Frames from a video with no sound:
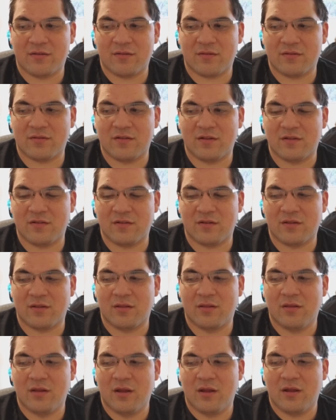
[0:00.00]
season
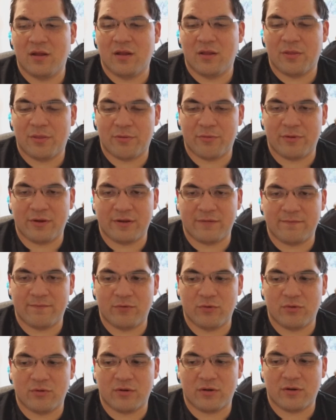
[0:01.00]
3 and
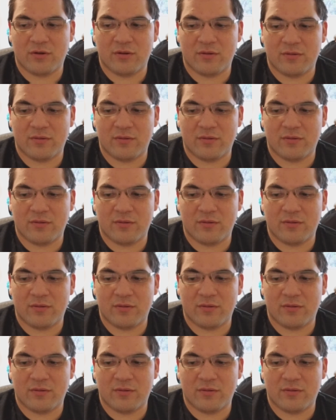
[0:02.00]
4